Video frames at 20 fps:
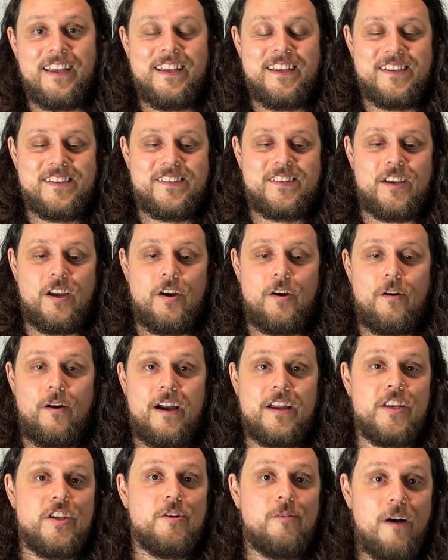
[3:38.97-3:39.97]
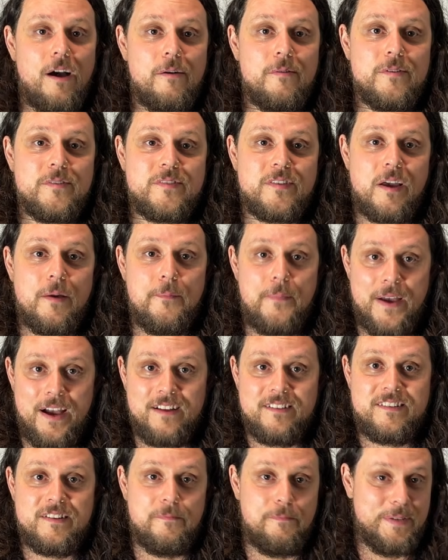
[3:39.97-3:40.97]
So I knew I was
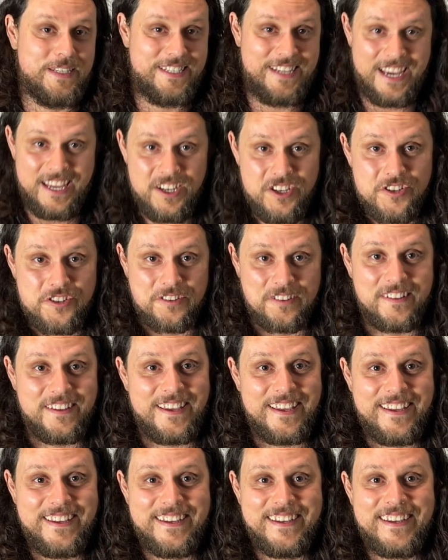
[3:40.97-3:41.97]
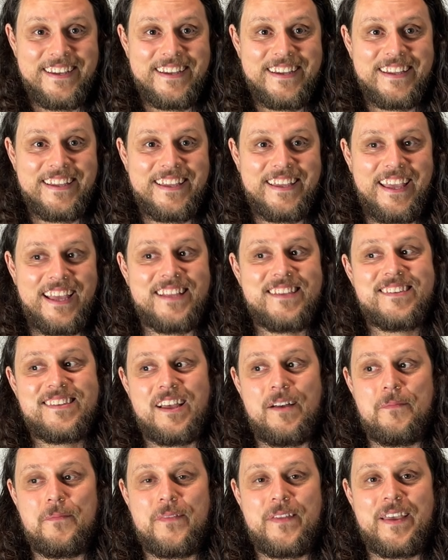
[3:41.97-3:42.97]
about to potentially get
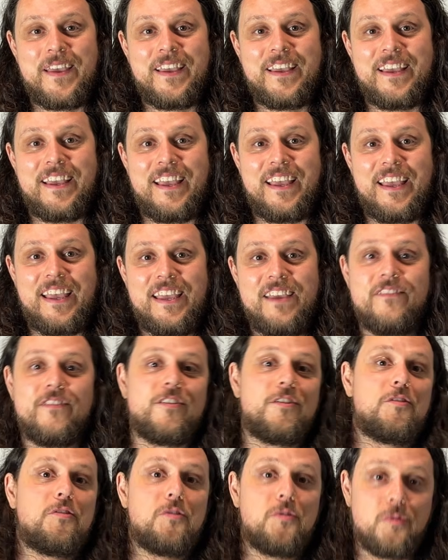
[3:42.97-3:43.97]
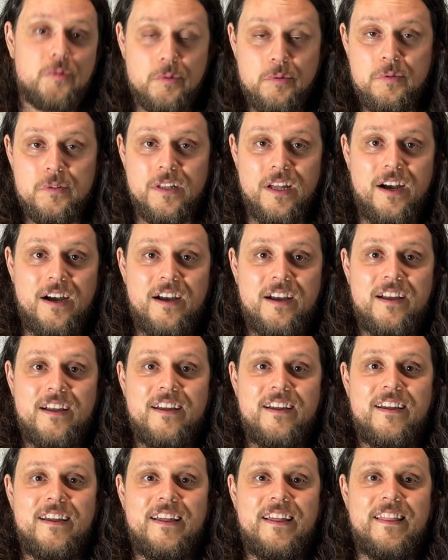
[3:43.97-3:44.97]
something even cooler
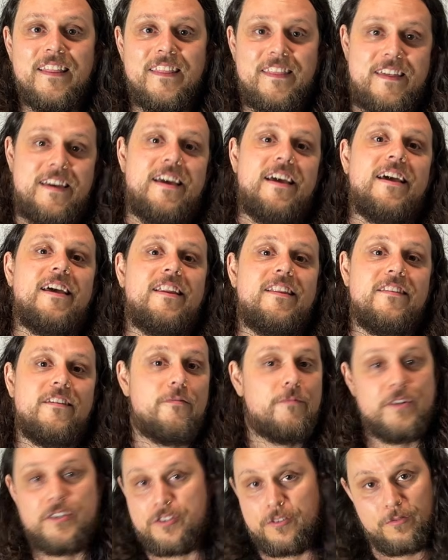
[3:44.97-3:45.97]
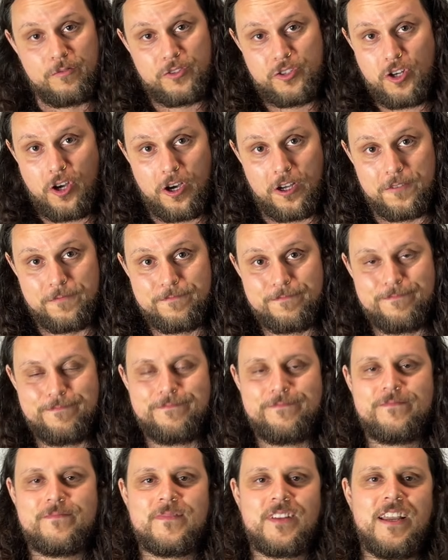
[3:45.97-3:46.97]
than the original shot.
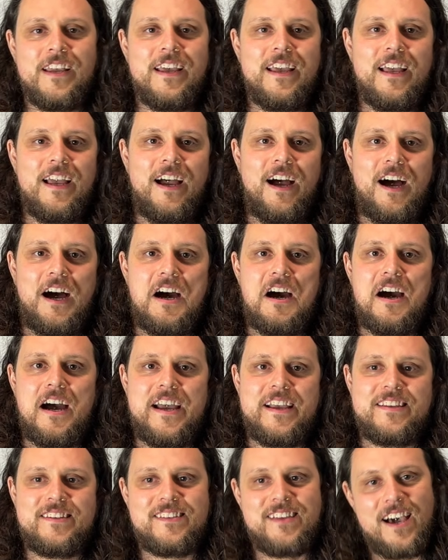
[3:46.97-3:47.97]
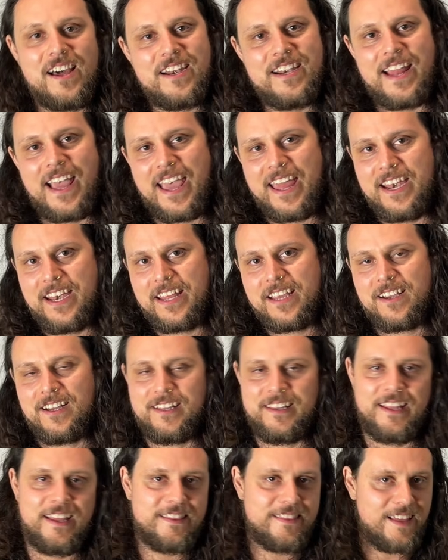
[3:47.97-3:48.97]
I started editing, I
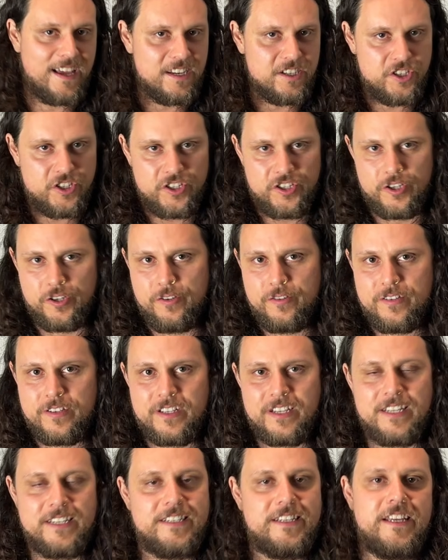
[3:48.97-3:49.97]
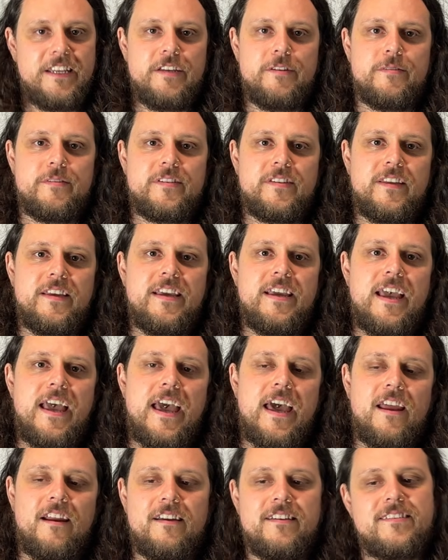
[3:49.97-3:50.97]
let that shoot continuously,
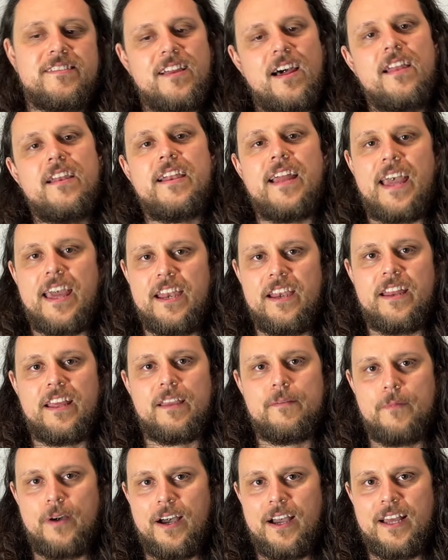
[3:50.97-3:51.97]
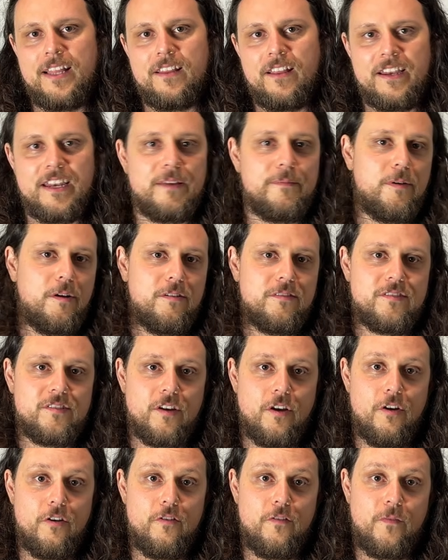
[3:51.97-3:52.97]
and I started editing my lightning bolts
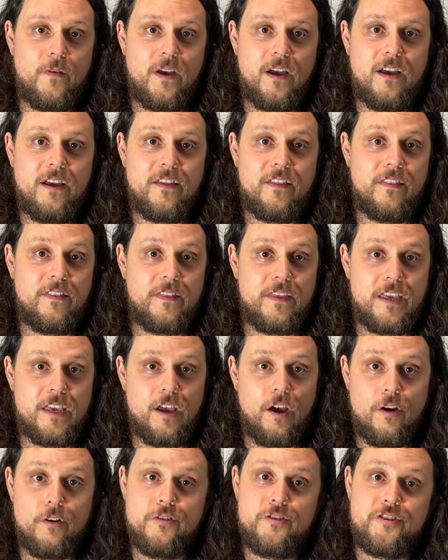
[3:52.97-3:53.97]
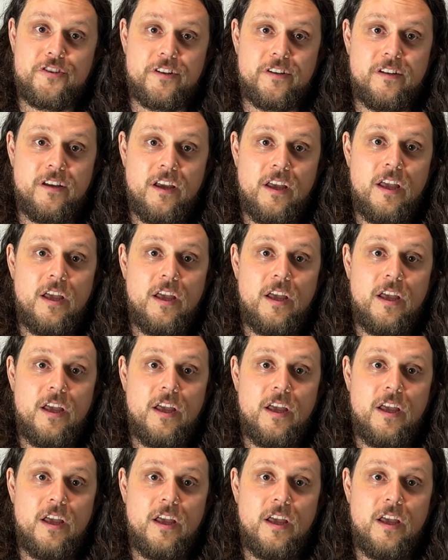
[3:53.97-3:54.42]
over the ocean,